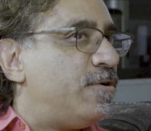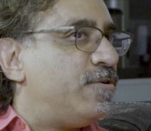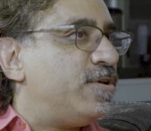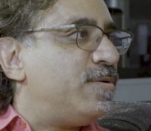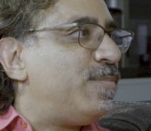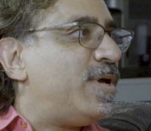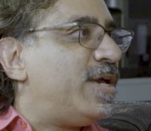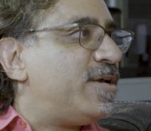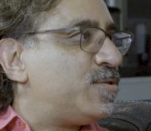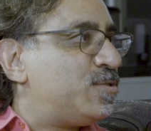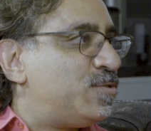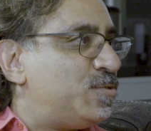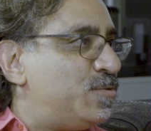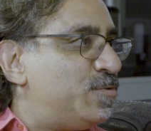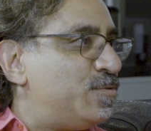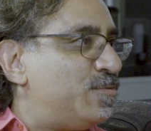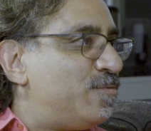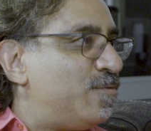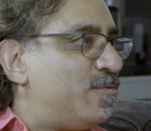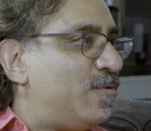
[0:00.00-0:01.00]
going back
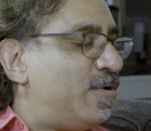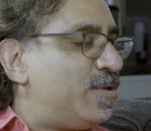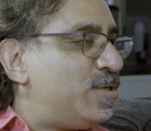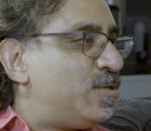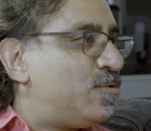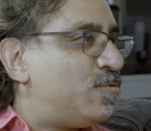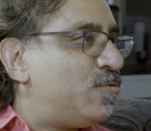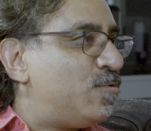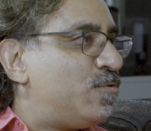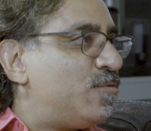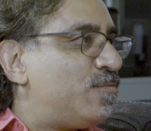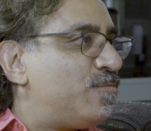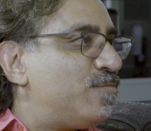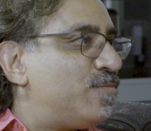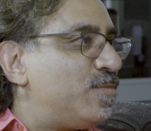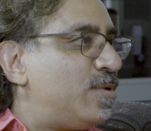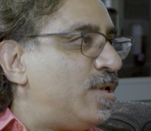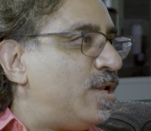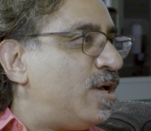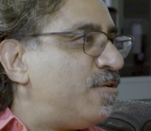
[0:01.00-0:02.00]
to your
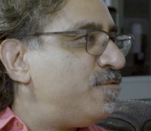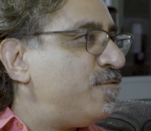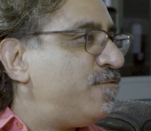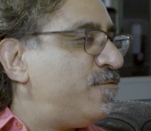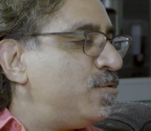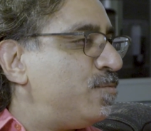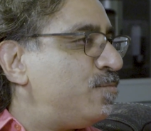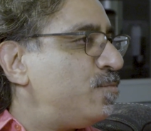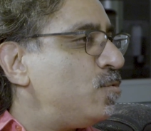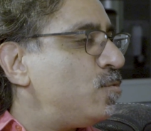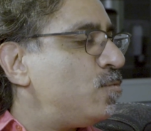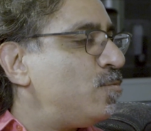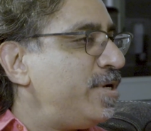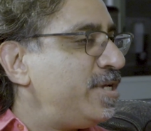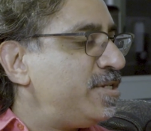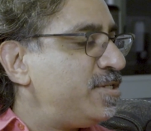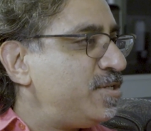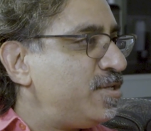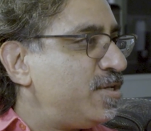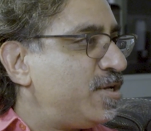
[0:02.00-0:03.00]
love of football.
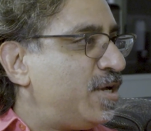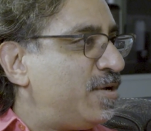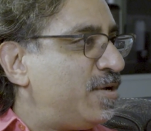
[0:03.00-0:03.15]
Where did it